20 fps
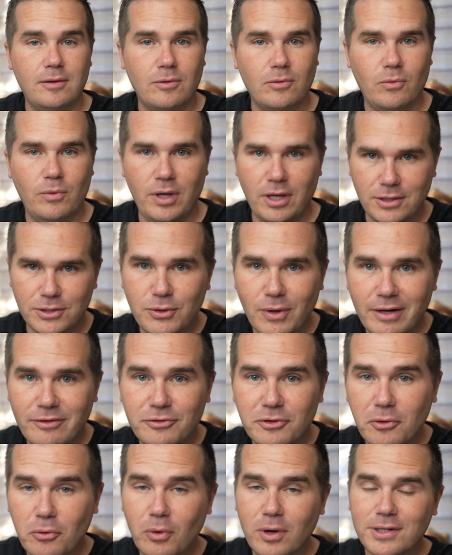We also have
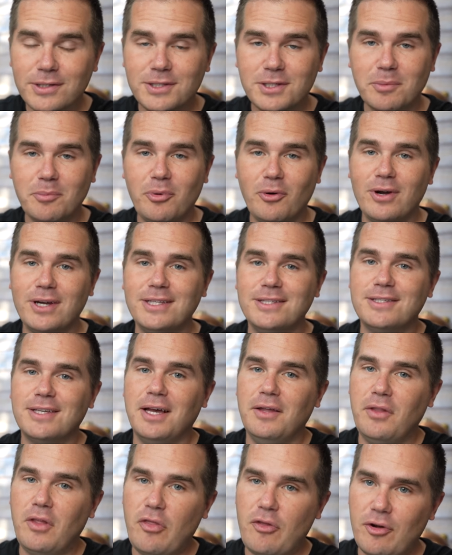to award some points
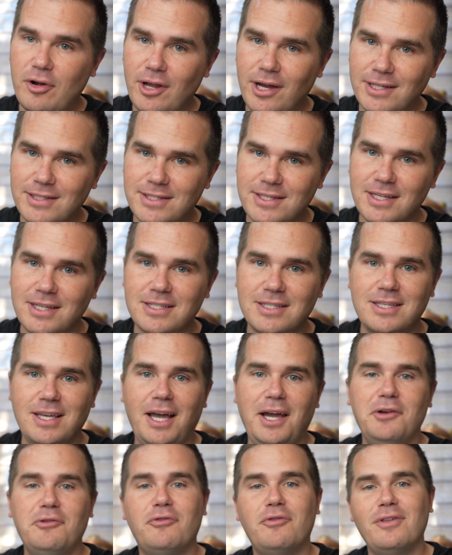on the .30-06
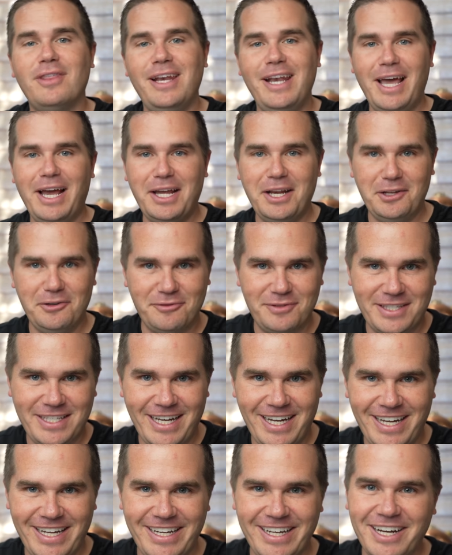side for the negative
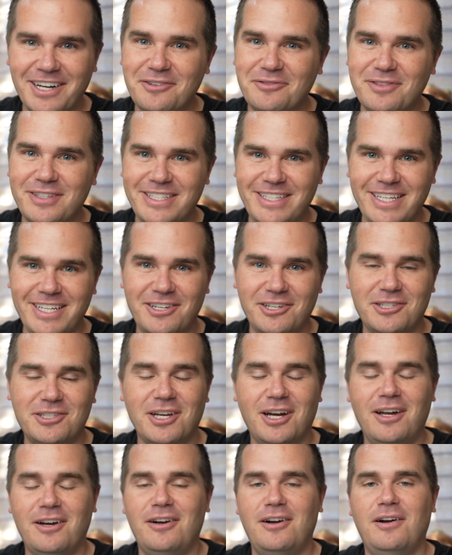side of the
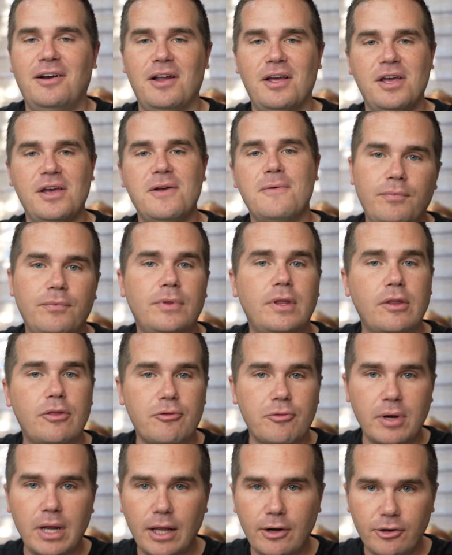teeter-totter. The
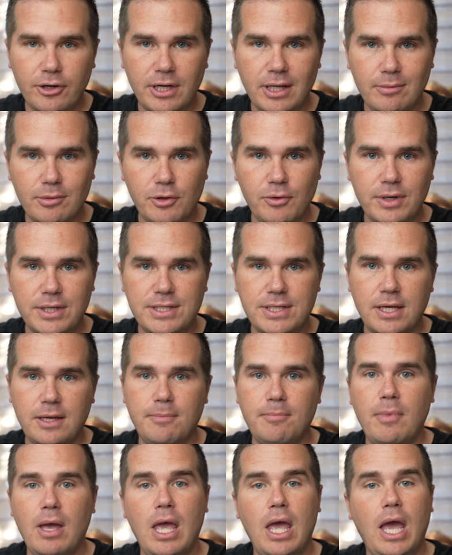300
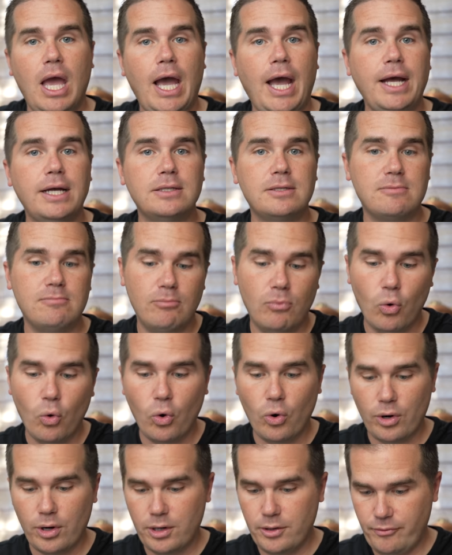WSM has
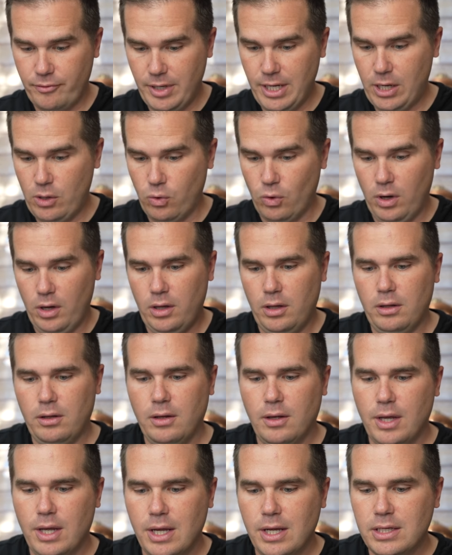more recoil.
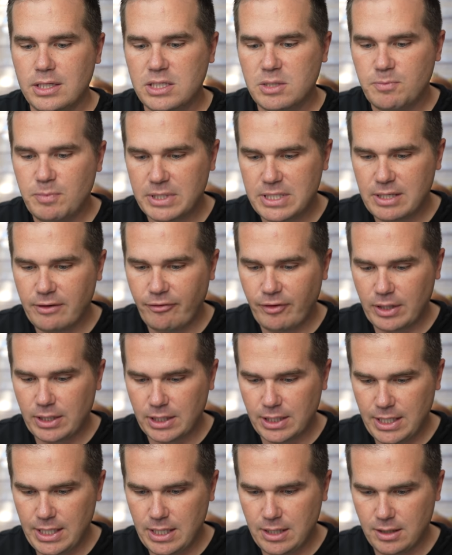
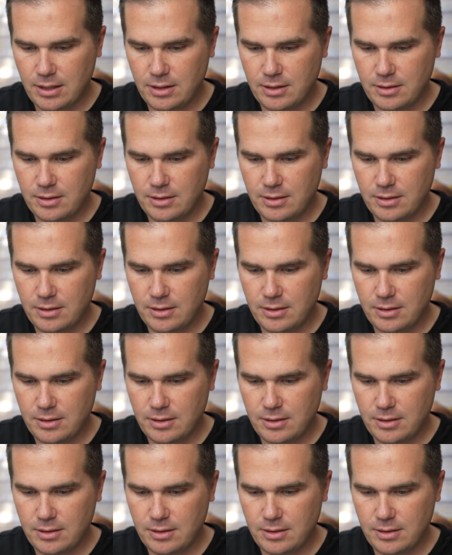Specifically,